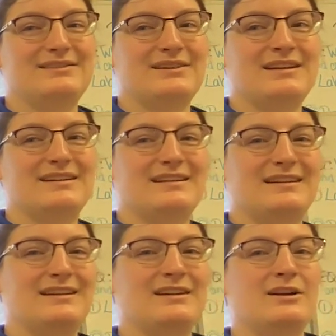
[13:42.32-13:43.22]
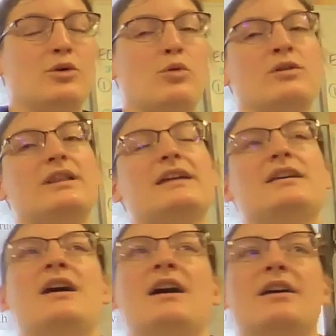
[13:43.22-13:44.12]
Right? Or like
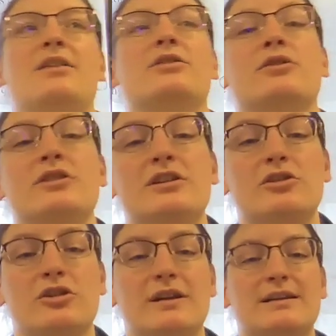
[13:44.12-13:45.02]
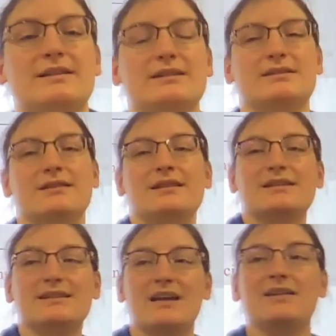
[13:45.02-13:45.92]
30 degrees, the
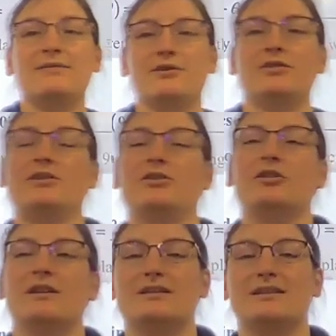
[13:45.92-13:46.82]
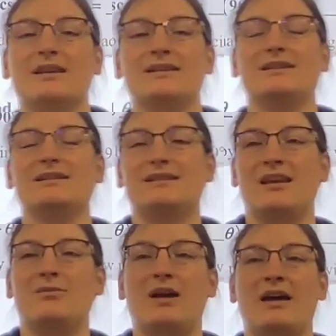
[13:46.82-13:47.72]
sine of 30 degrees is the
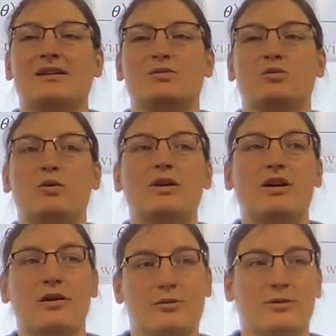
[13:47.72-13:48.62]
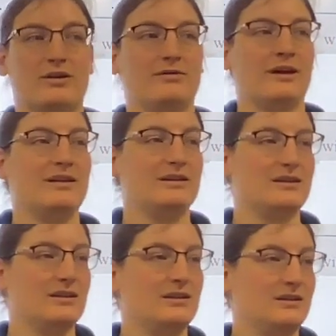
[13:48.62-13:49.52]
same as what other one, right?
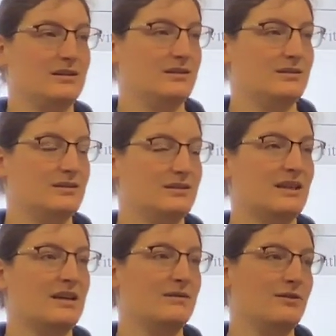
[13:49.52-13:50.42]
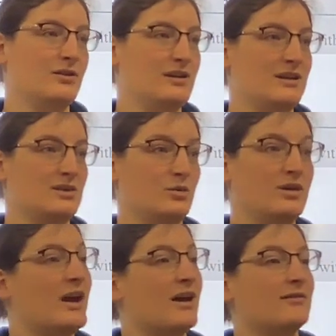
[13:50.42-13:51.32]
Sine of 30 is
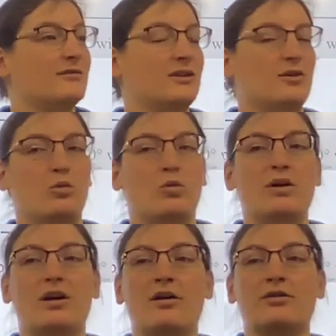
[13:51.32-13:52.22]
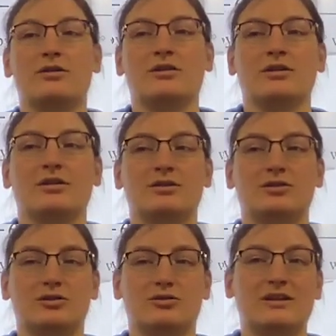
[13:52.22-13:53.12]
1/2. What other
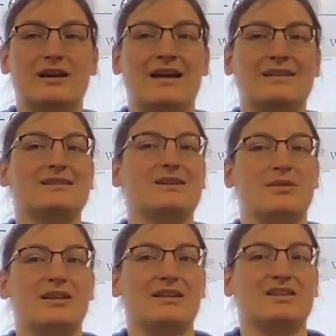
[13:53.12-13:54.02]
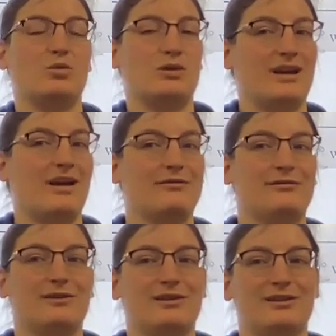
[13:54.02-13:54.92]
degree has something that's a 1/2?